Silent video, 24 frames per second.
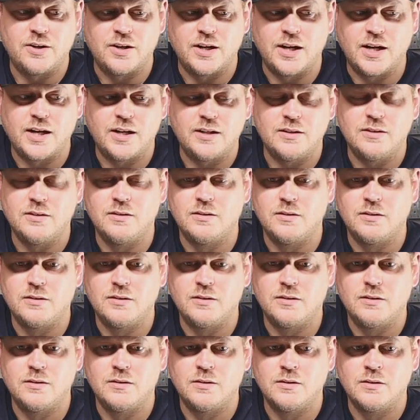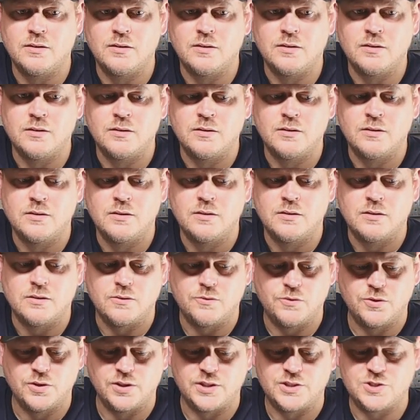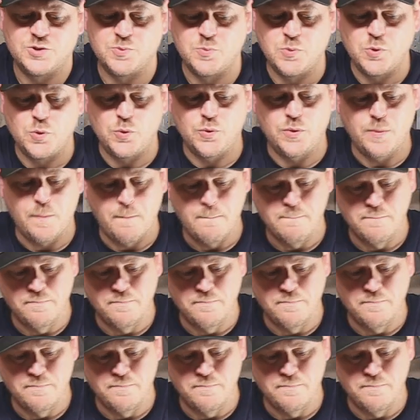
or not. Really smooth.